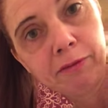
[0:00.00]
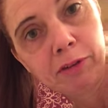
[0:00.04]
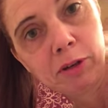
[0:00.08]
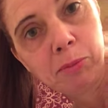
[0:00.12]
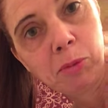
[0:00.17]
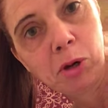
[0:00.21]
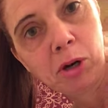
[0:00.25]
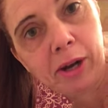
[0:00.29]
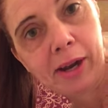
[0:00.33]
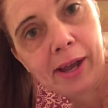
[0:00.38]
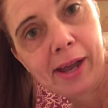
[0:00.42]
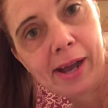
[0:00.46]
for
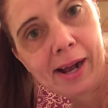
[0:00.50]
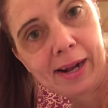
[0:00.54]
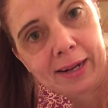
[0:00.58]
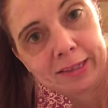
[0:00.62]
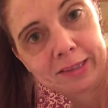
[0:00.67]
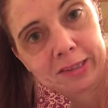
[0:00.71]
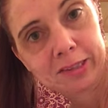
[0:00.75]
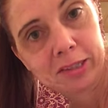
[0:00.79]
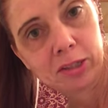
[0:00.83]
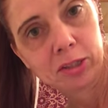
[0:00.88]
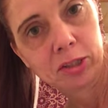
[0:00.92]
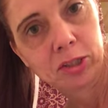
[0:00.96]
more
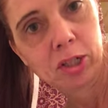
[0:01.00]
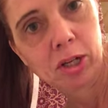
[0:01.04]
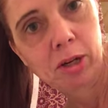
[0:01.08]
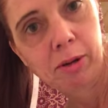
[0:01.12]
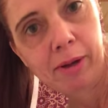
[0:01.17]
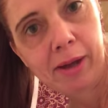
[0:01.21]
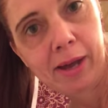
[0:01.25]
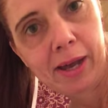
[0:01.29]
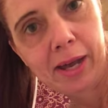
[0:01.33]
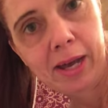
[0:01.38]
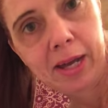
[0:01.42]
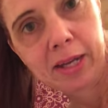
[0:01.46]
hacks, go
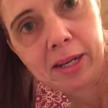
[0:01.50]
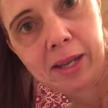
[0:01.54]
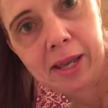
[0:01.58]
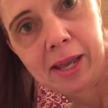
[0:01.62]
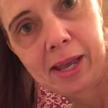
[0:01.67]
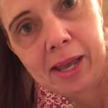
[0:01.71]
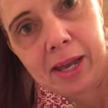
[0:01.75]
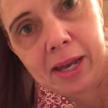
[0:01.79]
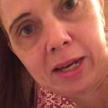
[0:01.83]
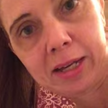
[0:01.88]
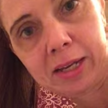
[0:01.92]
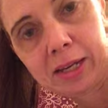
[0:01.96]
ahead
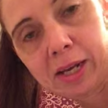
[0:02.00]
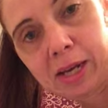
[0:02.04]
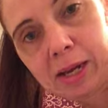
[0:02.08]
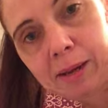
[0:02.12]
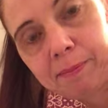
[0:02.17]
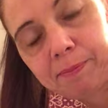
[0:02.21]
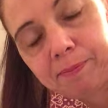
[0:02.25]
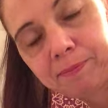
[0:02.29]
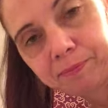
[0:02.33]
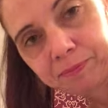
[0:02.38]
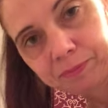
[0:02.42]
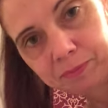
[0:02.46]
and
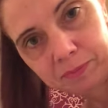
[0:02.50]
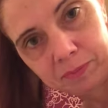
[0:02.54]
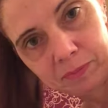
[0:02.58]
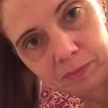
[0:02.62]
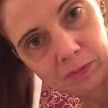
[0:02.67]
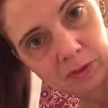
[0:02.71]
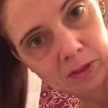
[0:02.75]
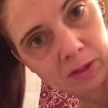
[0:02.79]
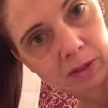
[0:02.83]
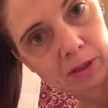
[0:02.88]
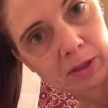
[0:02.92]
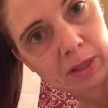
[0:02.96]
um,
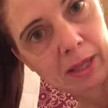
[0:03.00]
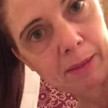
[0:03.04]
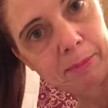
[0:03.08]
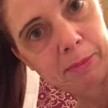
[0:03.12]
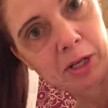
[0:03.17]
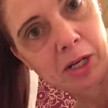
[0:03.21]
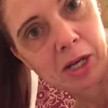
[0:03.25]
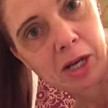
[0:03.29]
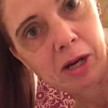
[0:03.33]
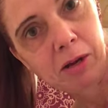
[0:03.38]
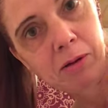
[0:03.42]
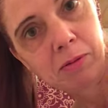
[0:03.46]
let
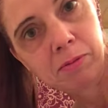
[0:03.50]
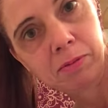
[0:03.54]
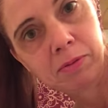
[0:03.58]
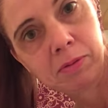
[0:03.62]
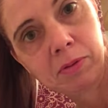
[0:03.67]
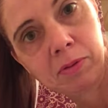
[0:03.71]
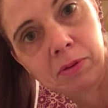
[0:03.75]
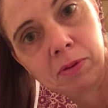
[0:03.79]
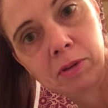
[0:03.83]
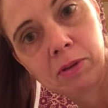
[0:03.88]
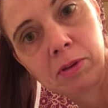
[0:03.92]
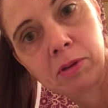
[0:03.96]
me know
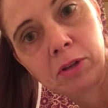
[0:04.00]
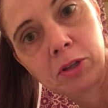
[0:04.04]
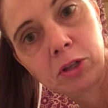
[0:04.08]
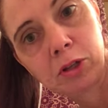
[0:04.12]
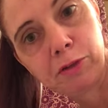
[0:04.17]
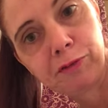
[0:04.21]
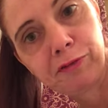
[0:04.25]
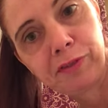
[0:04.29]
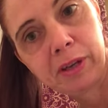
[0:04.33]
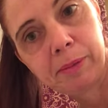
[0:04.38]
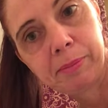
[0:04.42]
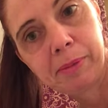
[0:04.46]

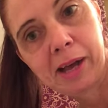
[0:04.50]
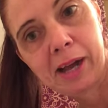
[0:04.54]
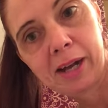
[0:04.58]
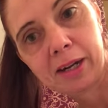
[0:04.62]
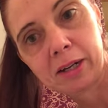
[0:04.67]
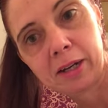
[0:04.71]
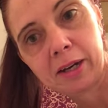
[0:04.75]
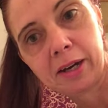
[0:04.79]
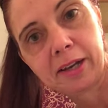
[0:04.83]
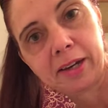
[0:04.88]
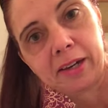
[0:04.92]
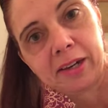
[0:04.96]
your feedback
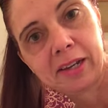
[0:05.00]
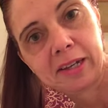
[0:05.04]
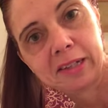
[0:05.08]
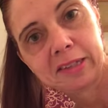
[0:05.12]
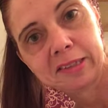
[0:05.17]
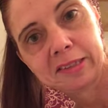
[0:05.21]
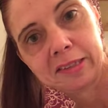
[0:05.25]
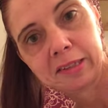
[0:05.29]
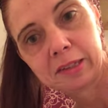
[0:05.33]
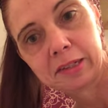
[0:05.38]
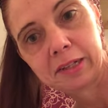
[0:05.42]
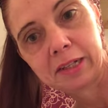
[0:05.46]
on
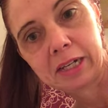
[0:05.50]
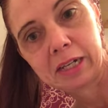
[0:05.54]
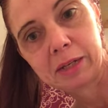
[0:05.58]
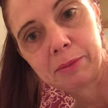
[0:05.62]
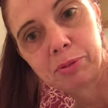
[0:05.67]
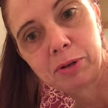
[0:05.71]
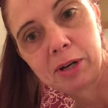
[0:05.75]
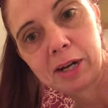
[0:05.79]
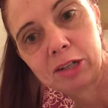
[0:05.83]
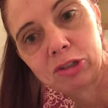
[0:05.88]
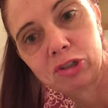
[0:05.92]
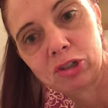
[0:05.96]
this cleaning
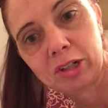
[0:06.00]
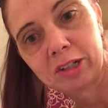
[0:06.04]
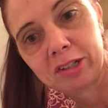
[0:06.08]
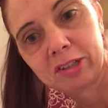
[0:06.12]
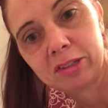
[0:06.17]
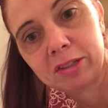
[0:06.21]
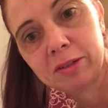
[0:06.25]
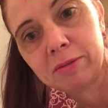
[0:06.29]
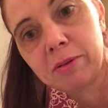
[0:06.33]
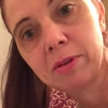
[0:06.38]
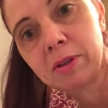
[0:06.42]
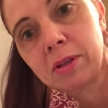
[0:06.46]

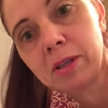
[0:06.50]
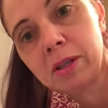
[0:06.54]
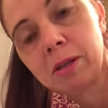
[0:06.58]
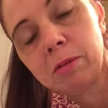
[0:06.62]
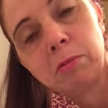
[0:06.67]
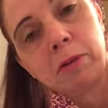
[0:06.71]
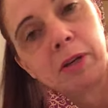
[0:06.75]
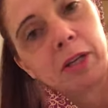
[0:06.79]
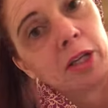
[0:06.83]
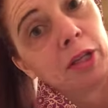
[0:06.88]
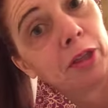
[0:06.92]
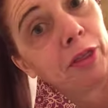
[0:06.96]
project,
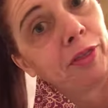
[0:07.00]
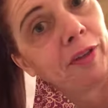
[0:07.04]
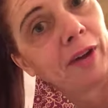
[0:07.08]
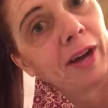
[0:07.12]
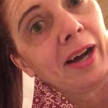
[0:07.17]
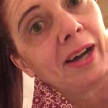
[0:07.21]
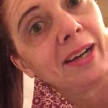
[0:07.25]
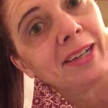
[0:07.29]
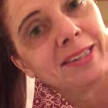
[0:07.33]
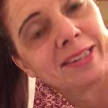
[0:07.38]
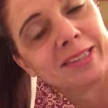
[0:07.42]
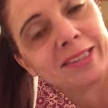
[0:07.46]
what you
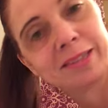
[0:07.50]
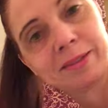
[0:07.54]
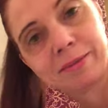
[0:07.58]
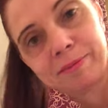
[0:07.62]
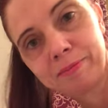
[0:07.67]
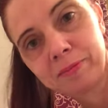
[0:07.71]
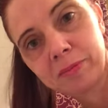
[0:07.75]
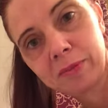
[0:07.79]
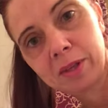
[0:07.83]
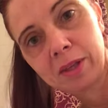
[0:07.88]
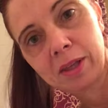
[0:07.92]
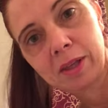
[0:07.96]
thought.
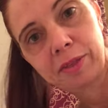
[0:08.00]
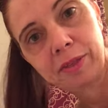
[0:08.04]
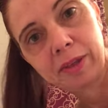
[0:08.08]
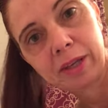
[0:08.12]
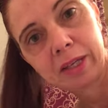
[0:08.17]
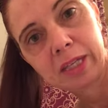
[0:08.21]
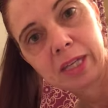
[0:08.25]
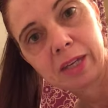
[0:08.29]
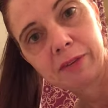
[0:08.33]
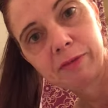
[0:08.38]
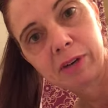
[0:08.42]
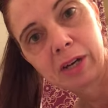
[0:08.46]

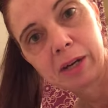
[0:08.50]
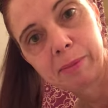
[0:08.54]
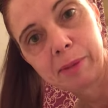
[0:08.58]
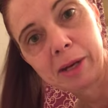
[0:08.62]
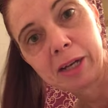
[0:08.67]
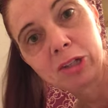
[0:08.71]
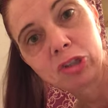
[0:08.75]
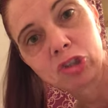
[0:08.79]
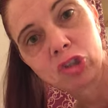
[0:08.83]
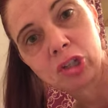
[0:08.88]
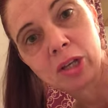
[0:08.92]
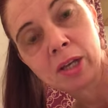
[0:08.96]
Thank you very
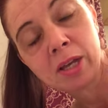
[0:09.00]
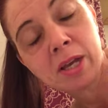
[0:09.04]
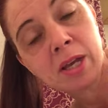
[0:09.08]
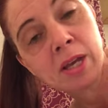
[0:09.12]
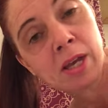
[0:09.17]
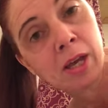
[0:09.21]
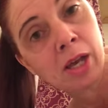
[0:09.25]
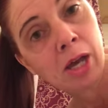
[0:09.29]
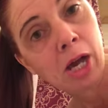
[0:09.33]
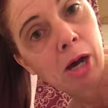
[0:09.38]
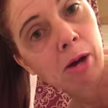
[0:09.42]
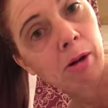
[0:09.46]
much.
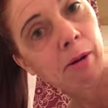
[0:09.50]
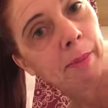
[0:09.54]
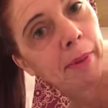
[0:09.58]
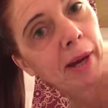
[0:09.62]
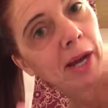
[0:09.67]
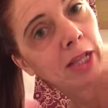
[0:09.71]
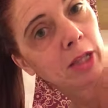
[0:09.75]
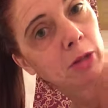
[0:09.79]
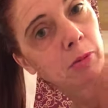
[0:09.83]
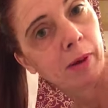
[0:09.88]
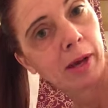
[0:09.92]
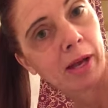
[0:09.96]
Oh, and
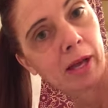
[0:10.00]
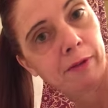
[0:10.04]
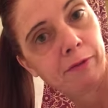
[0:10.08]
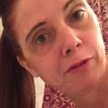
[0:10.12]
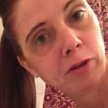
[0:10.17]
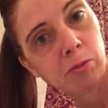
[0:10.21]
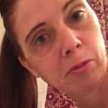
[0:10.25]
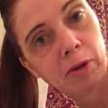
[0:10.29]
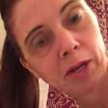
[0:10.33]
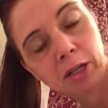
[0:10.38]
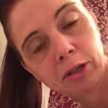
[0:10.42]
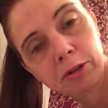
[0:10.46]
by the way, if
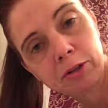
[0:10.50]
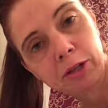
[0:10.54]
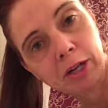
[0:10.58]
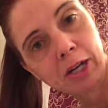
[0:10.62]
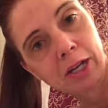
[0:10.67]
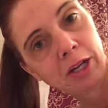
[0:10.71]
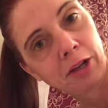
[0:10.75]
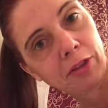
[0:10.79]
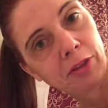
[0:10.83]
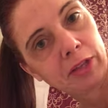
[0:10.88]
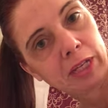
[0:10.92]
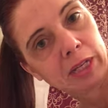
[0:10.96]
you want to learn
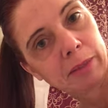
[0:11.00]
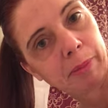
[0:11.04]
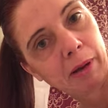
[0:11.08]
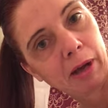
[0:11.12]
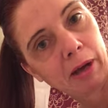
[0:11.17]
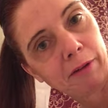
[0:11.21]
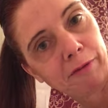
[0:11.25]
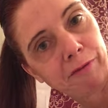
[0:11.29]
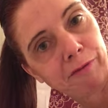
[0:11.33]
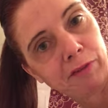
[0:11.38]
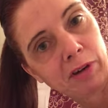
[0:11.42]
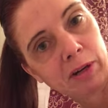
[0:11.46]
anything
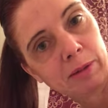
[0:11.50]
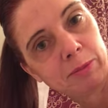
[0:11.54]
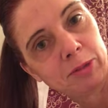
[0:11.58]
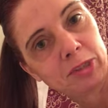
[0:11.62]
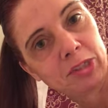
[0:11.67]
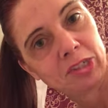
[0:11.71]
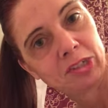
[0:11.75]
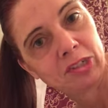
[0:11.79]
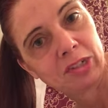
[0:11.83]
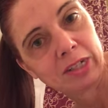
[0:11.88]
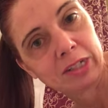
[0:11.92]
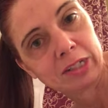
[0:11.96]
about
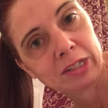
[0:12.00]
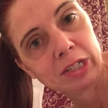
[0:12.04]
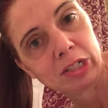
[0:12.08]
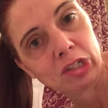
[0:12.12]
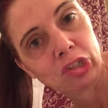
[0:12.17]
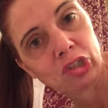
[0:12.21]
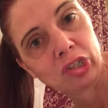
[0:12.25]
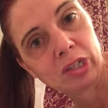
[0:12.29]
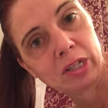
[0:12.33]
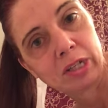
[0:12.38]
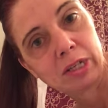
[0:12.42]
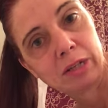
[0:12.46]
pharmacy
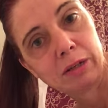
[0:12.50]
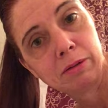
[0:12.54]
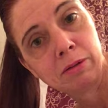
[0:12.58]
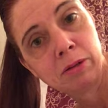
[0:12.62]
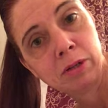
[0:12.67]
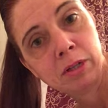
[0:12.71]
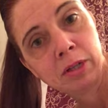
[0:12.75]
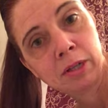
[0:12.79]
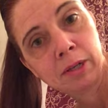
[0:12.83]
technician,